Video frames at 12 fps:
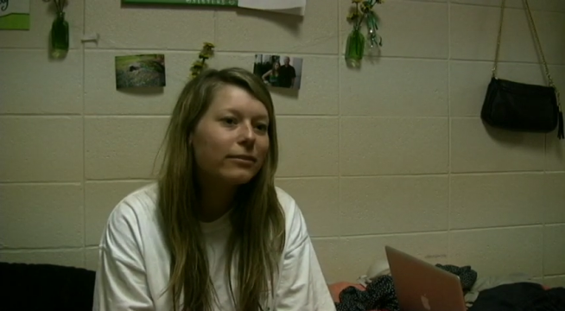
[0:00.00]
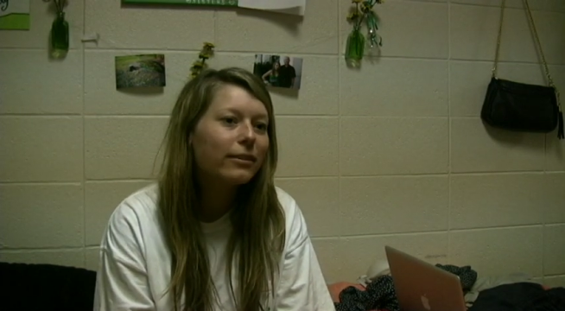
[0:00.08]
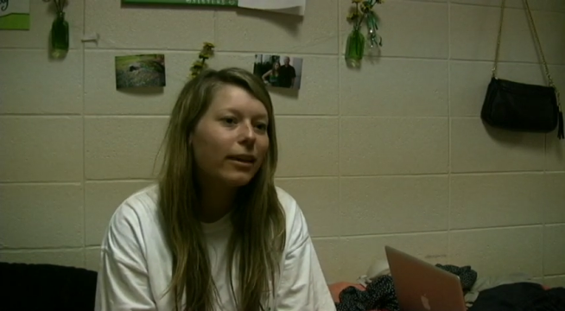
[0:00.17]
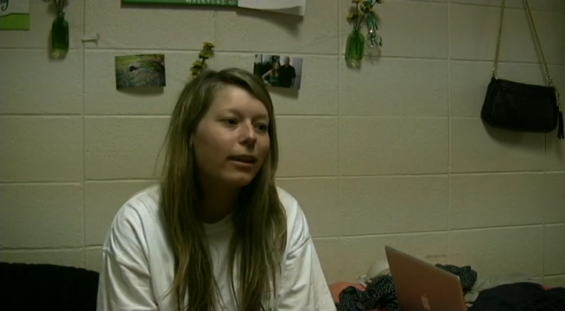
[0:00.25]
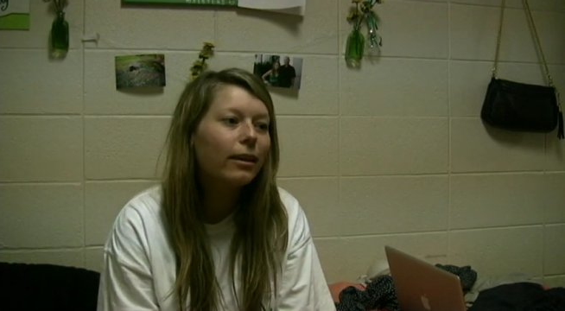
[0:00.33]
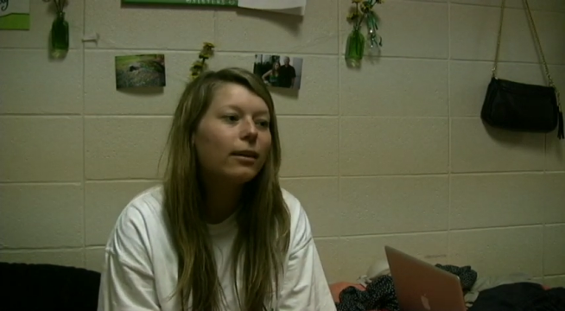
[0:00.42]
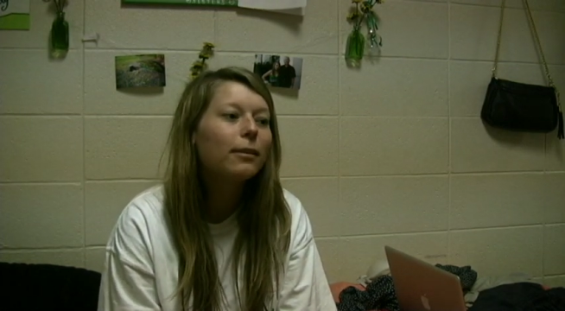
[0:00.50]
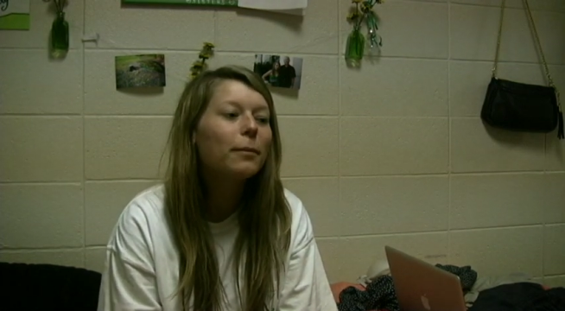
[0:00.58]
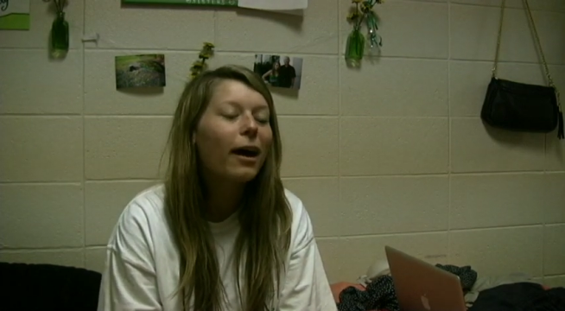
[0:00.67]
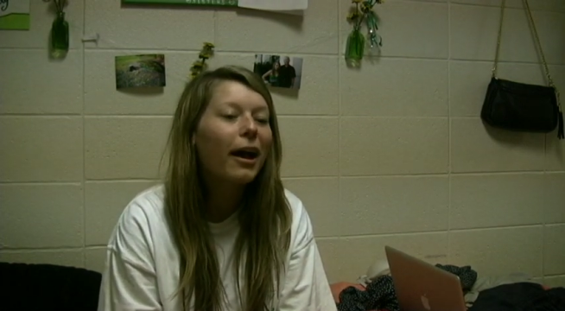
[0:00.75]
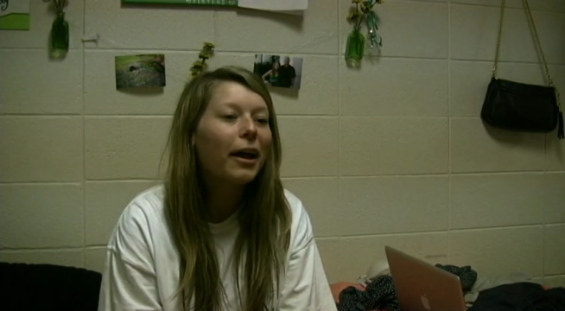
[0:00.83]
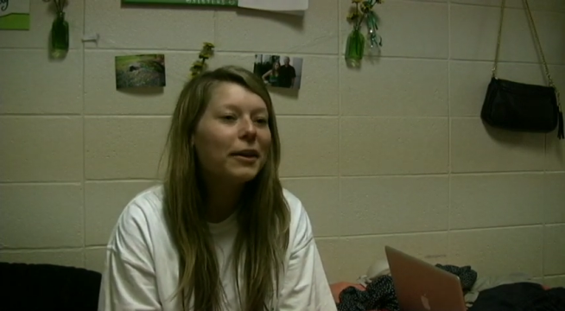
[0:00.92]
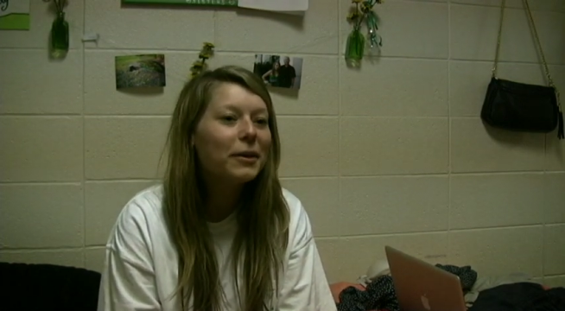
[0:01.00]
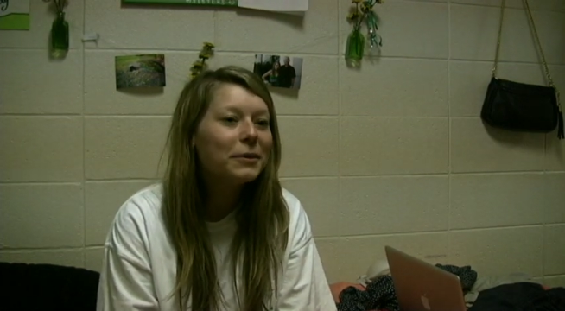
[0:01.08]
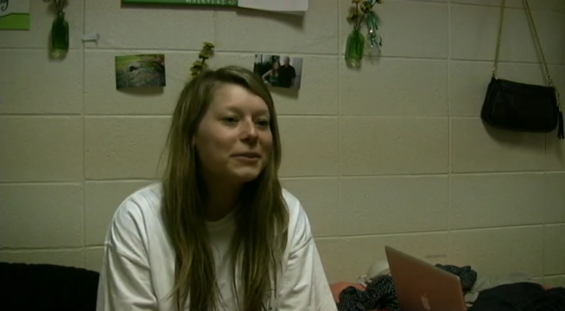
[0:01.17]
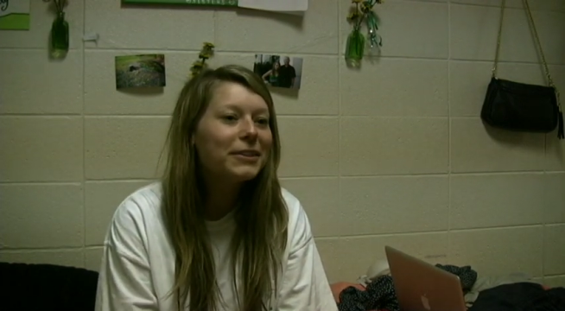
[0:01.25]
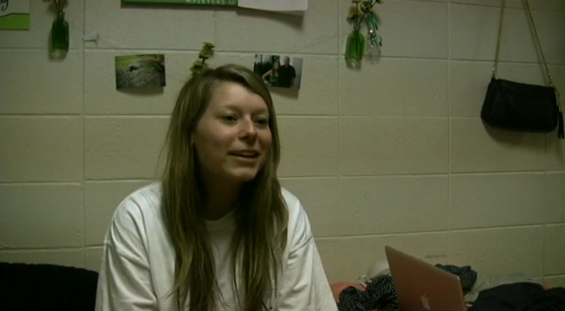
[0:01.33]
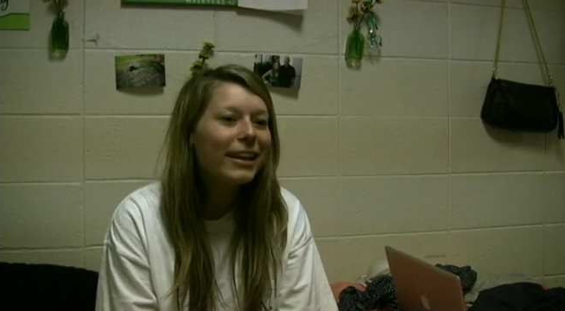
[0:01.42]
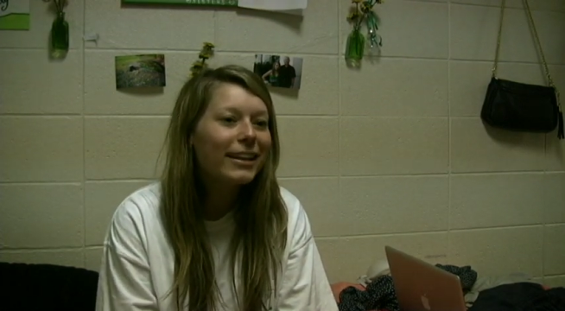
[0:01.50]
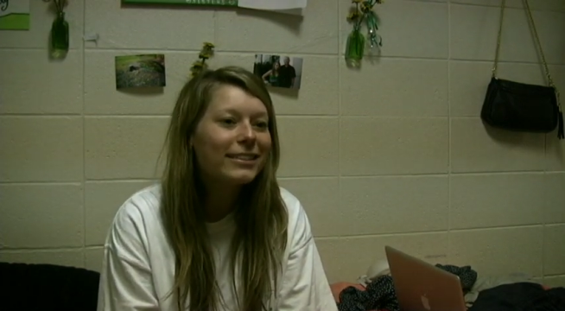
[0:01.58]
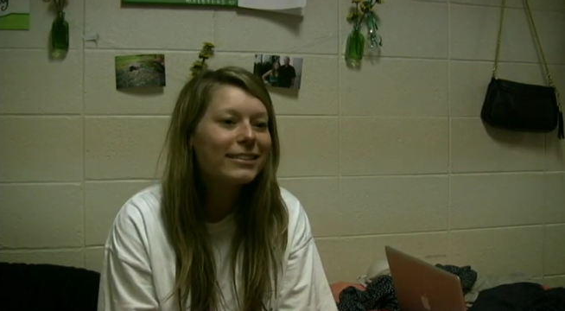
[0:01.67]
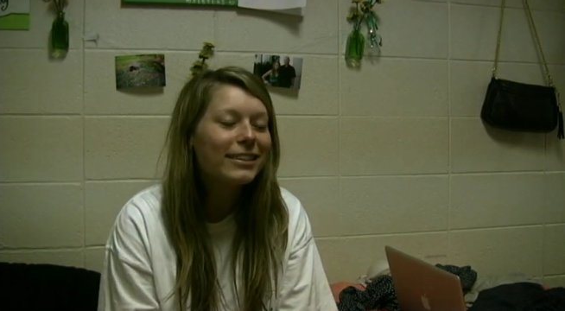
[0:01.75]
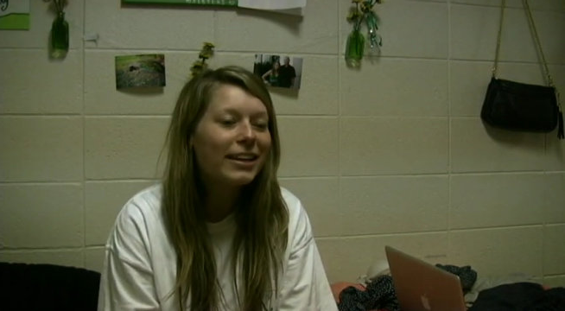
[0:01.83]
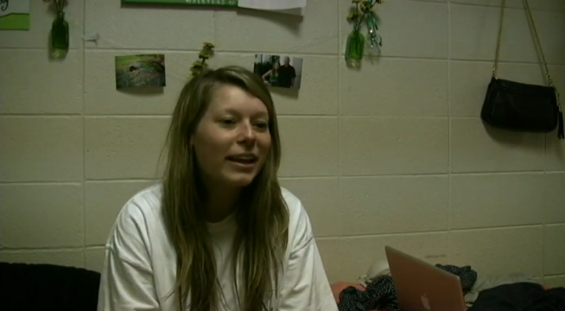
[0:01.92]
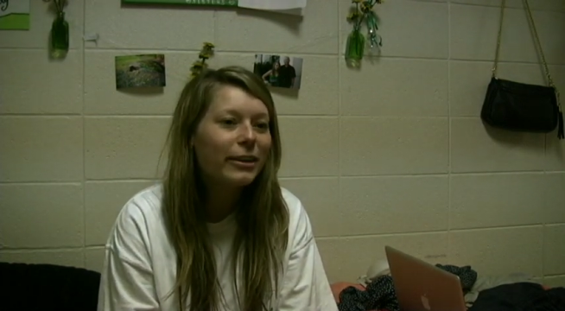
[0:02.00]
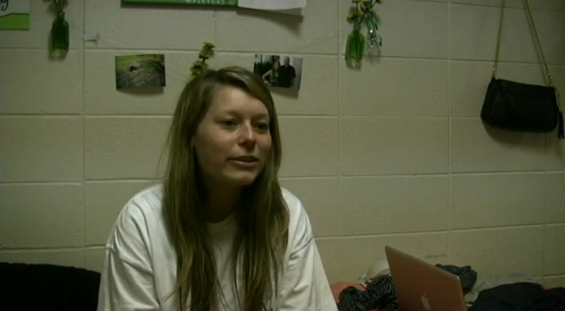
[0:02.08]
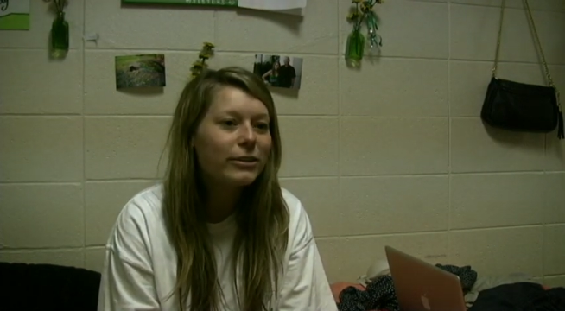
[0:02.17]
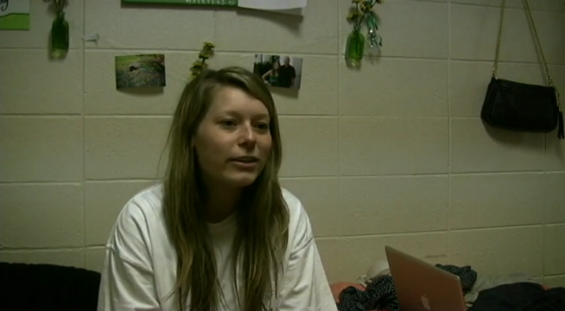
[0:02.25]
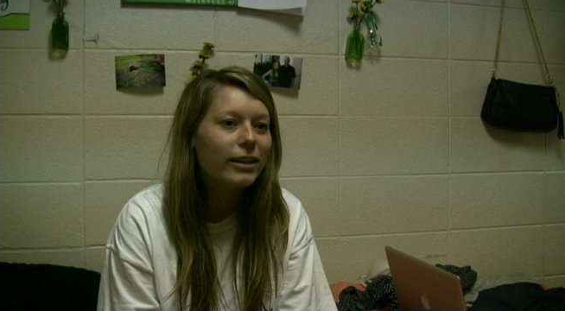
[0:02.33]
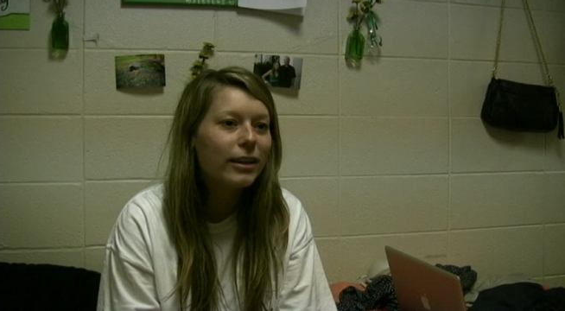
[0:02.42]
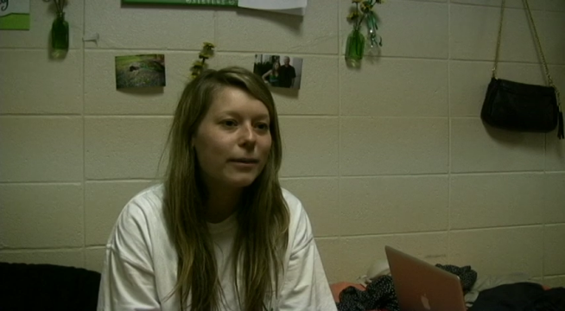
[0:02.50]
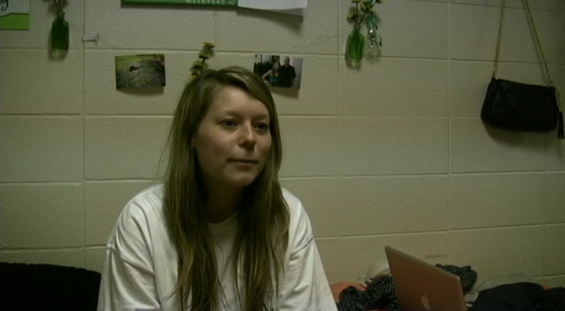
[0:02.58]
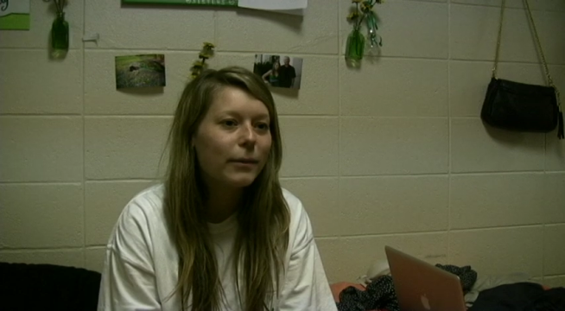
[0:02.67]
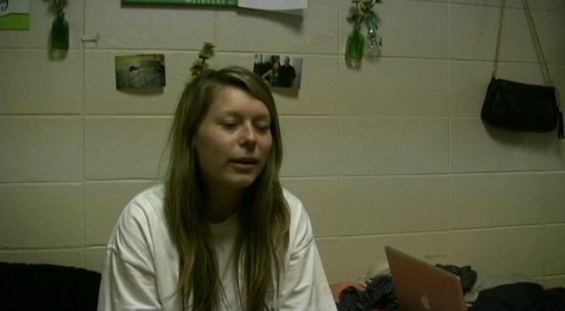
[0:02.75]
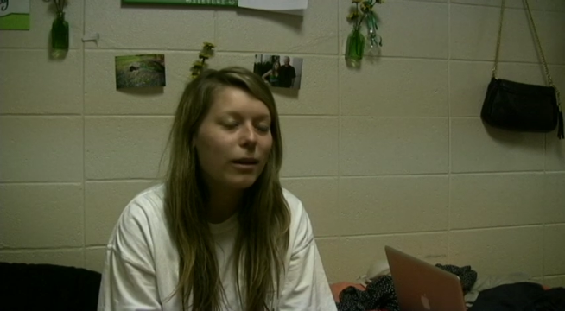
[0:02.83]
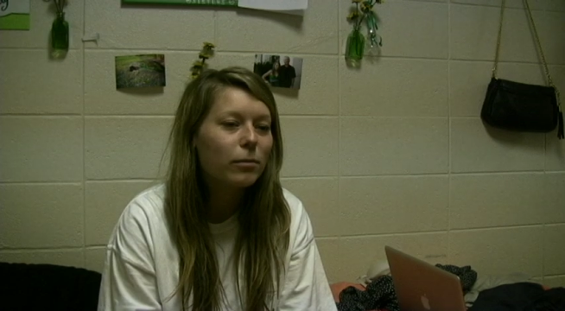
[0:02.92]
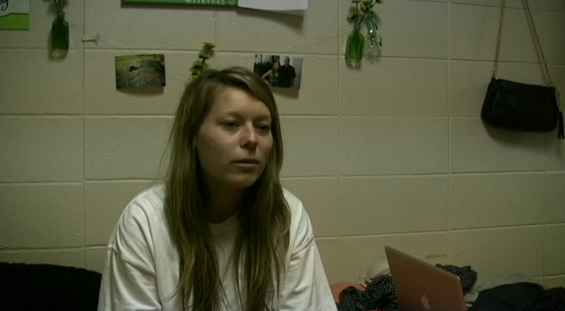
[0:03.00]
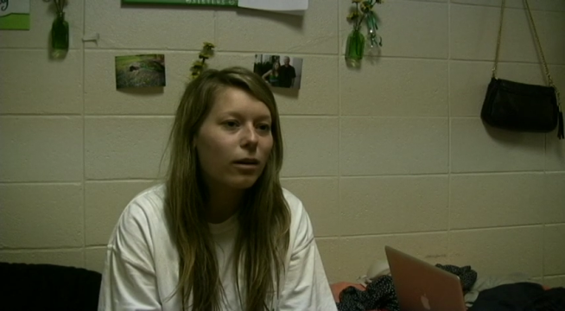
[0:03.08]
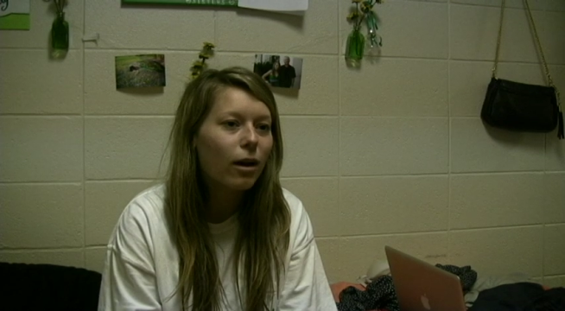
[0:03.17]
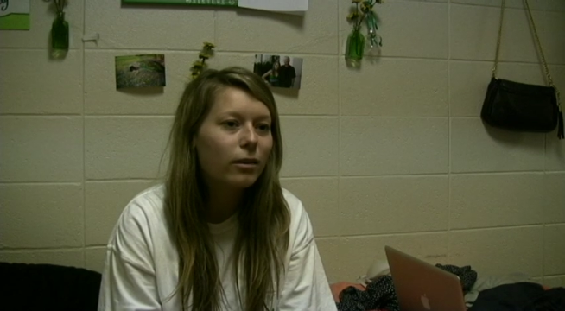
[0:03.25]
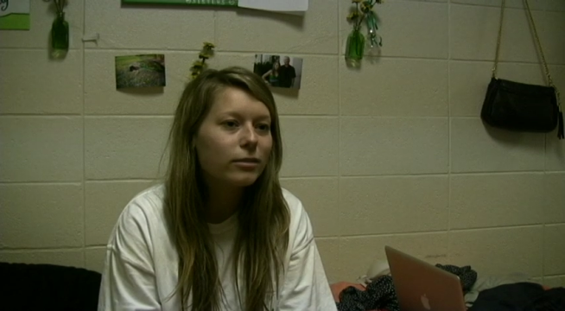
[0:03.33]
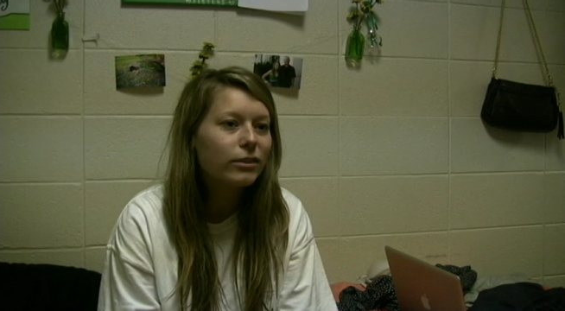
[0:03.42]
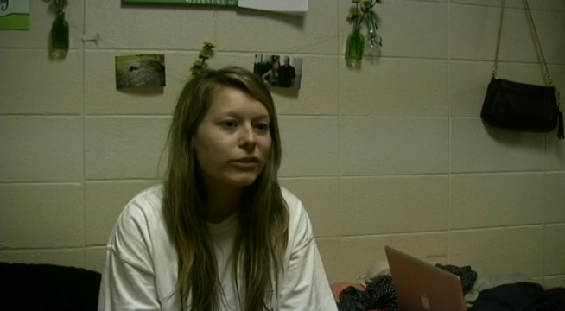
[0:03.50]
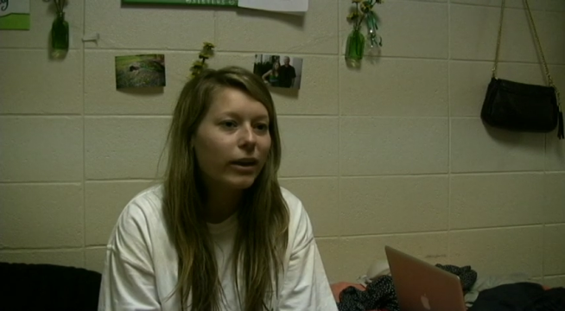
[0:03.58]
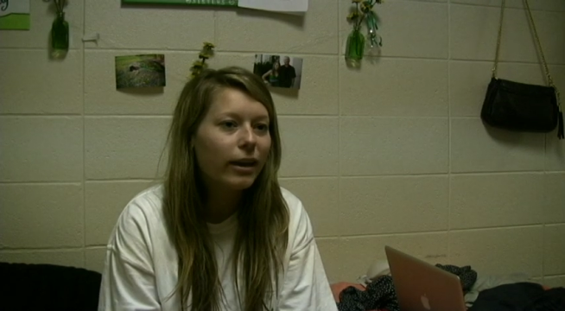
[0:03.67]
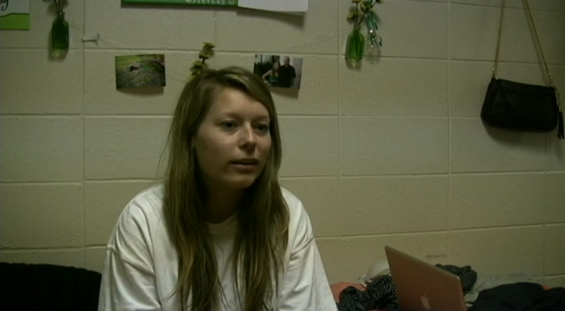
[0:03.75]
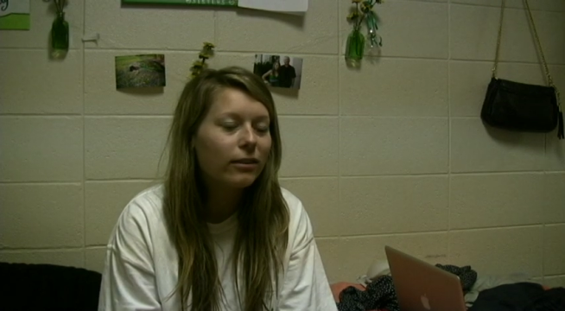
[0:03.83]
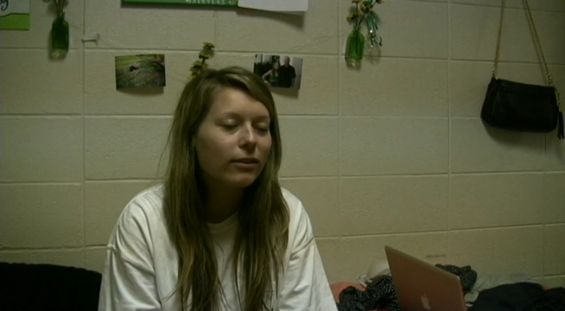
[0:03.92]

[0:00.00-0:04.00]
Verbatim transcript: getting my nutrients and energy and being able to concentrate in